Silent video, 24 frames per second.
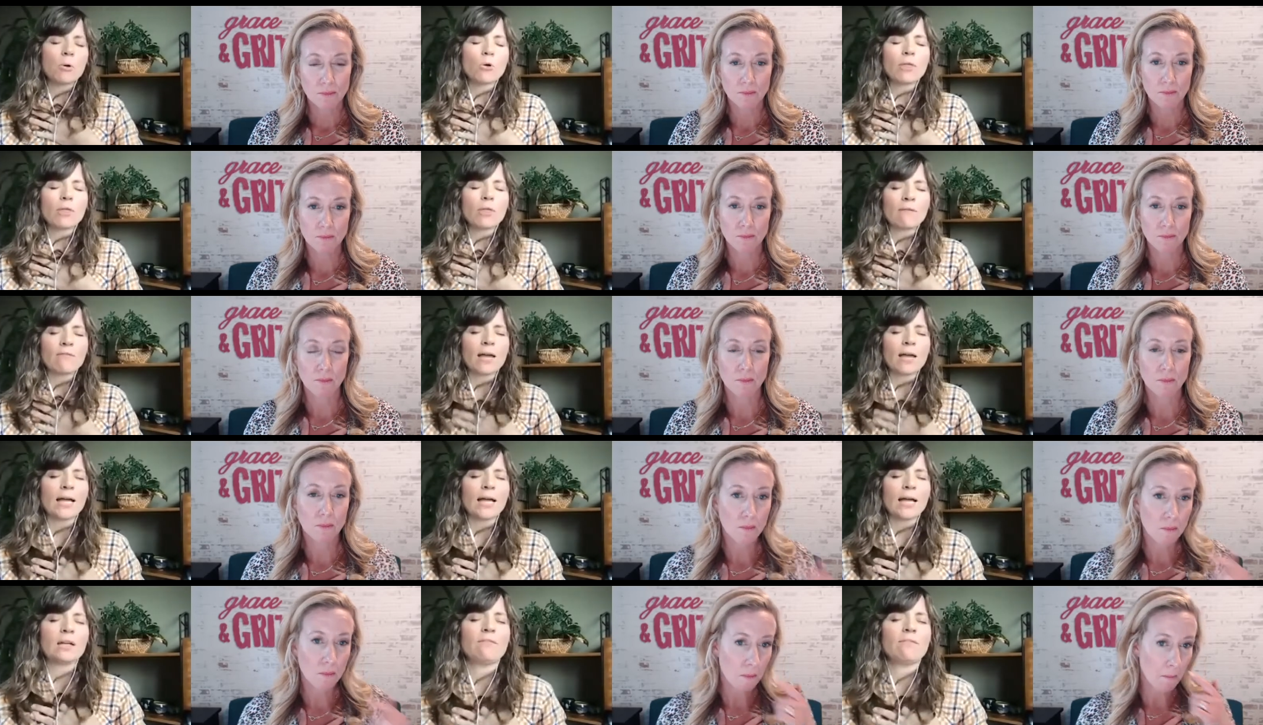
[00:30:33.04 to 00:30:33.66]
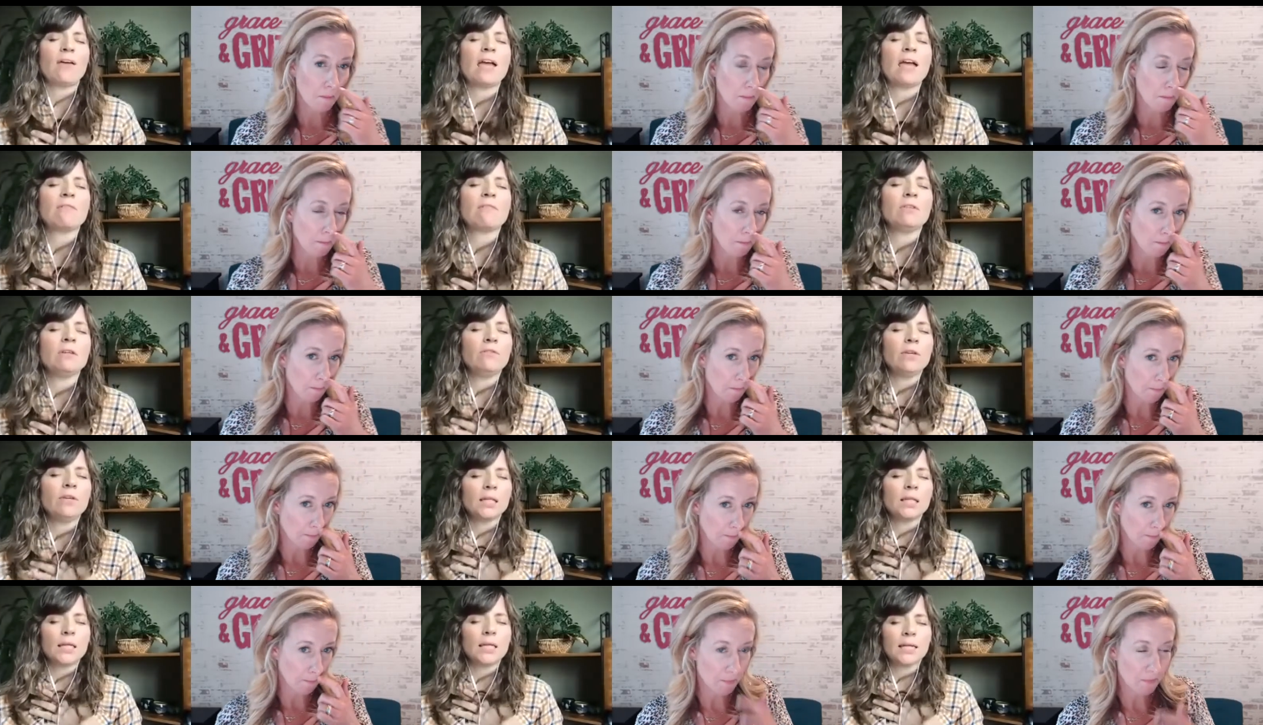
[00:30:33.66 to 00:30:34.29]
Speaker 1: have that kind of heavy
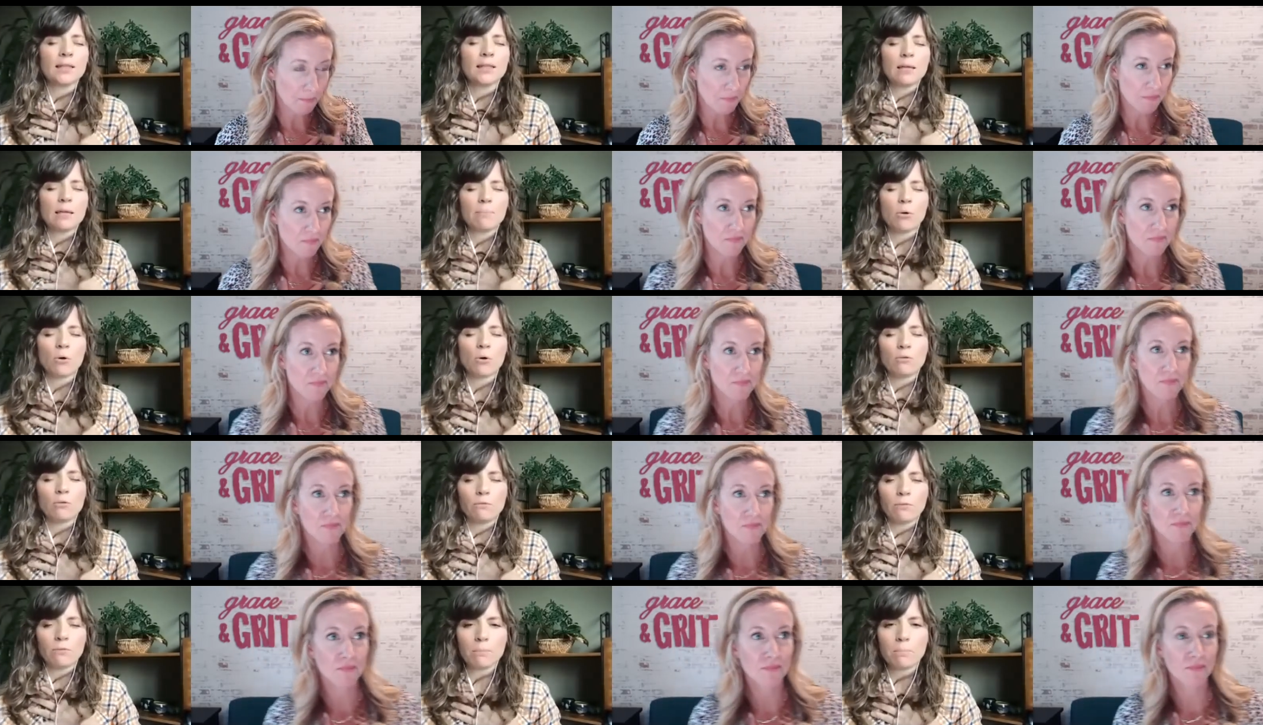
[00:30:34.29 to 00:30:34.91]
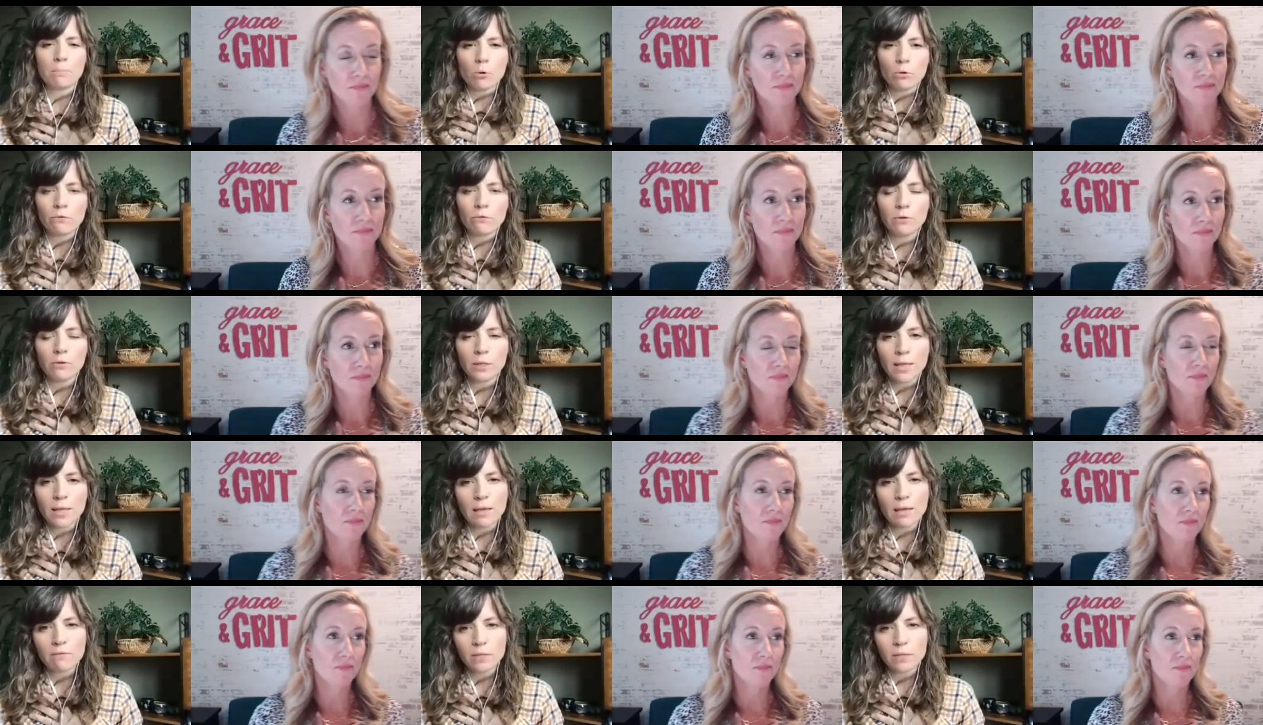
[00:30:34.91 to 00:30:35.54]
feeling and they both, they both feel
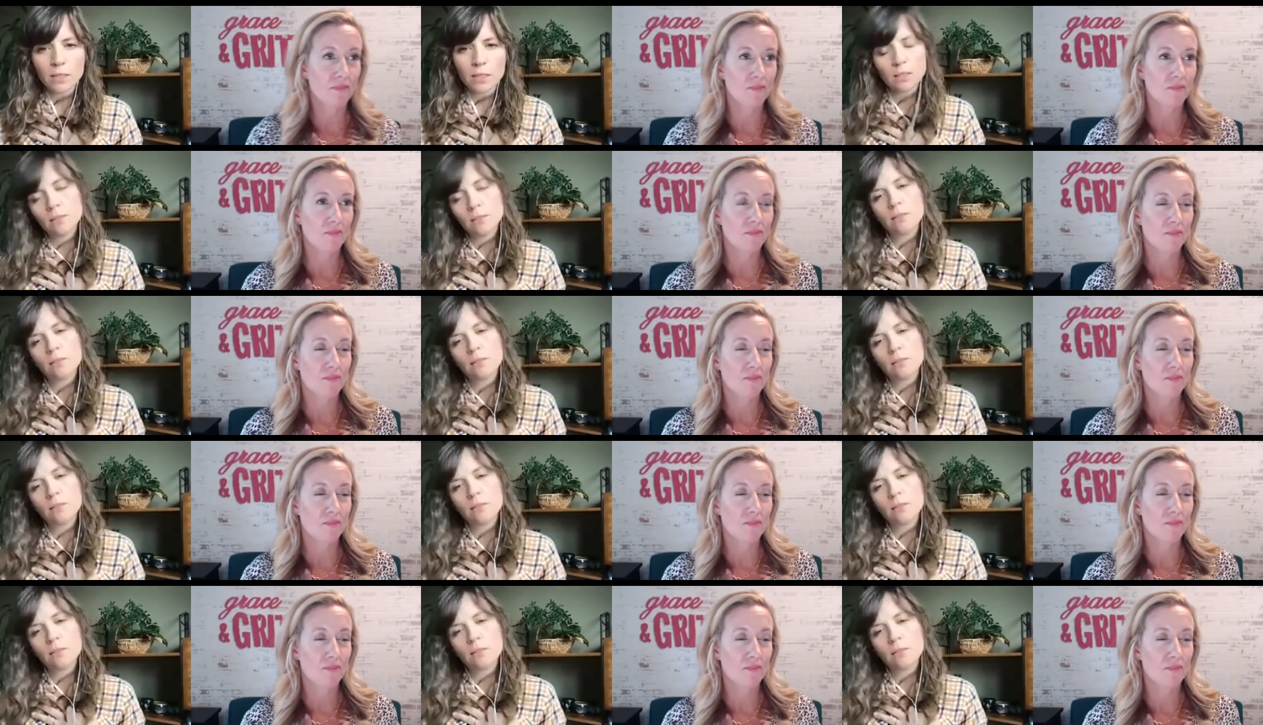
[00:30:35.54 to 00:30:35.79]
heavy?